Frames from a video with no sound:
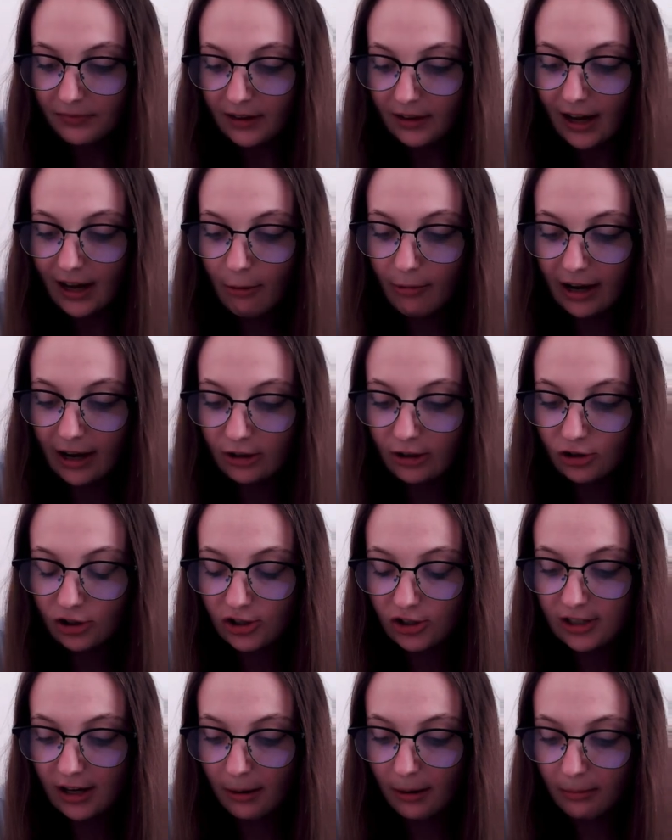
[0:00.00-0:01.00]
And we can
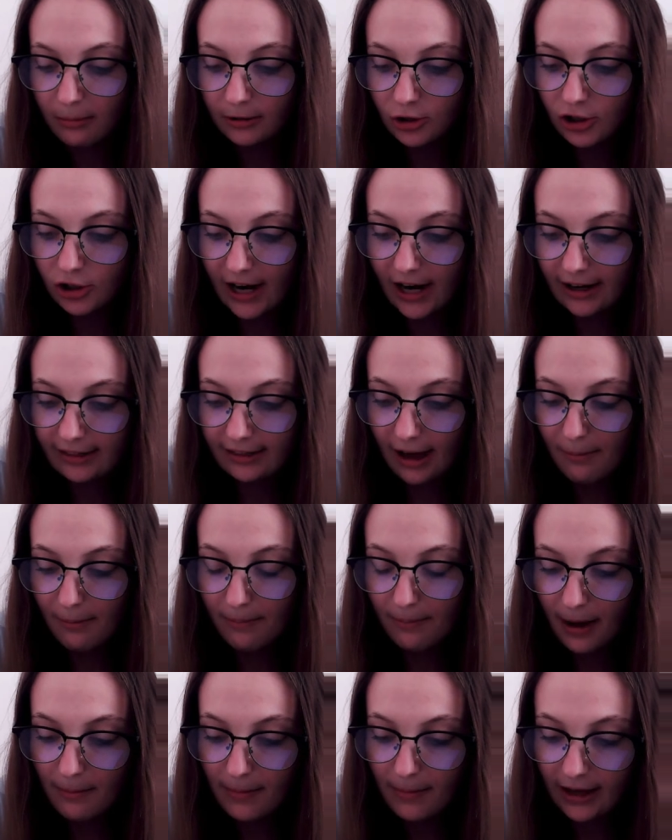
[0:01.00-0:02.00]
just double check that
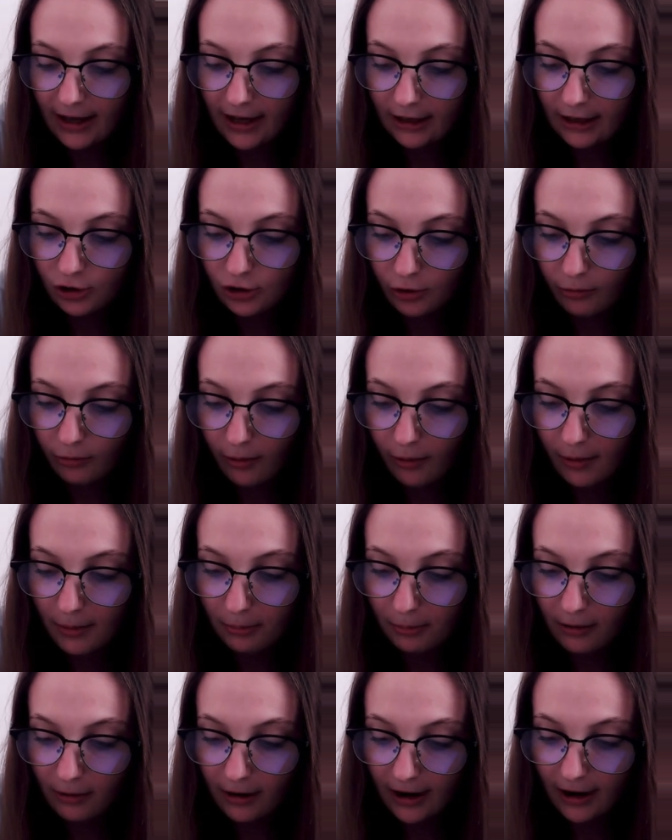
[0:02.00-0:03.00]
by making sure when we
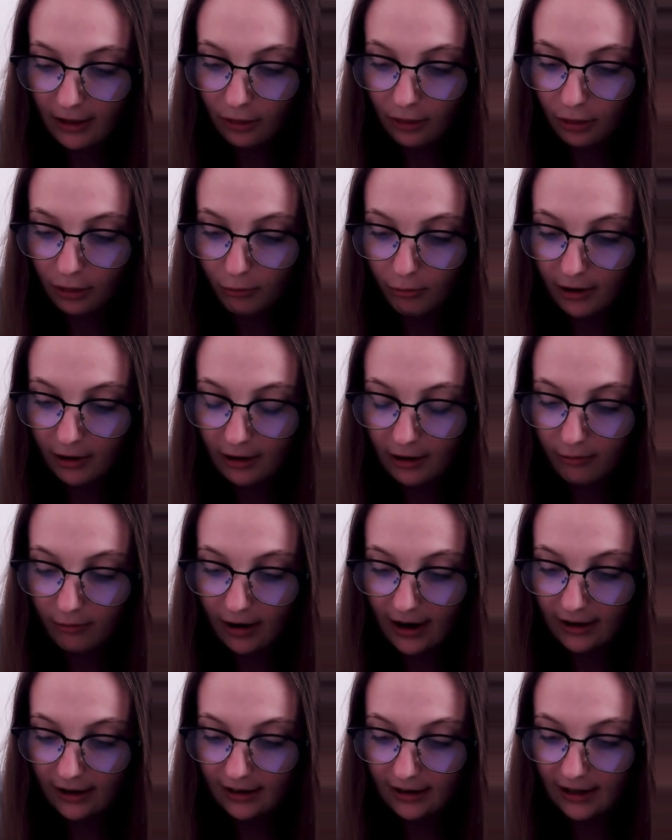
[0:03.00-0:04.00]
plug in 3
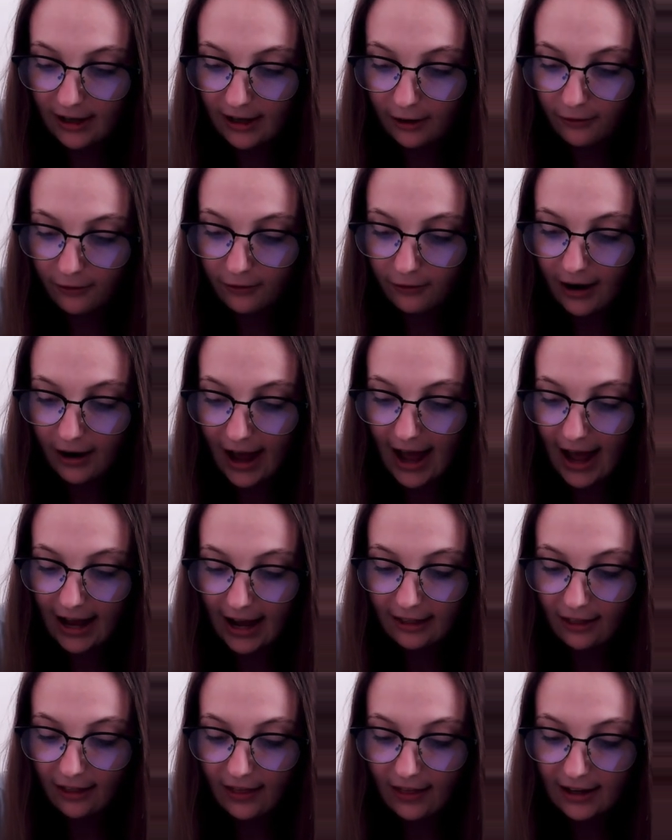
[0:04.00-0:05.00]
right here for
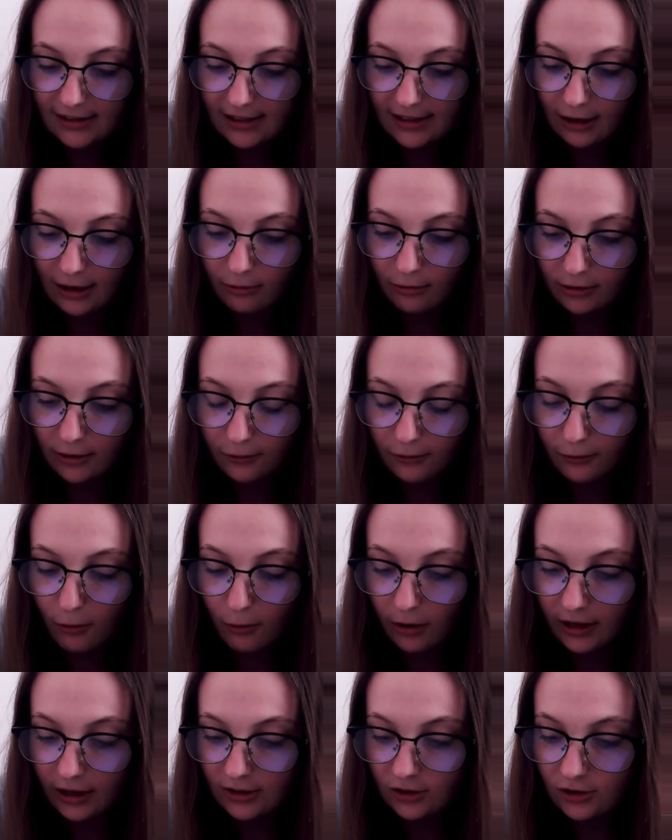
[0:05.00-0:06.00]
a, that that's equal to
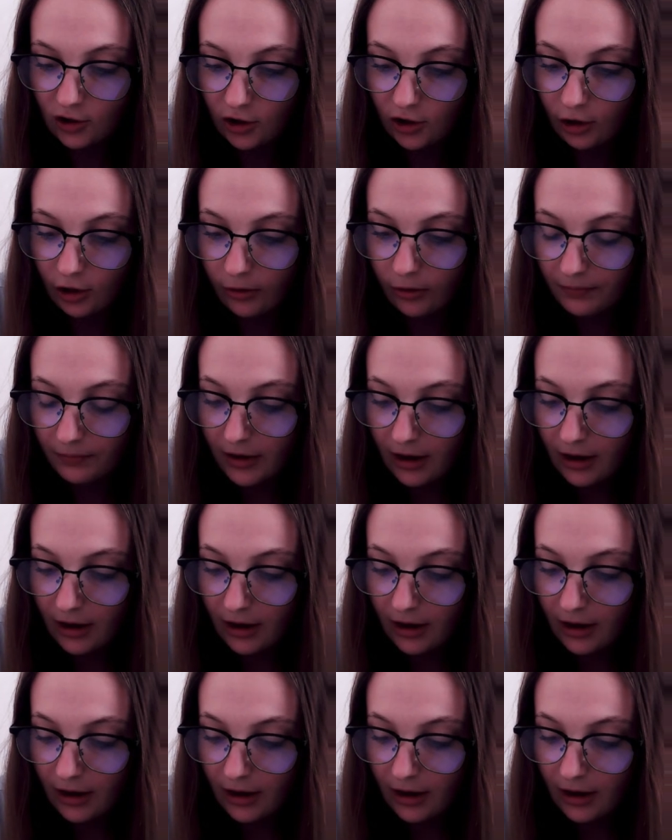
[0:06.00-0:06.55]
42.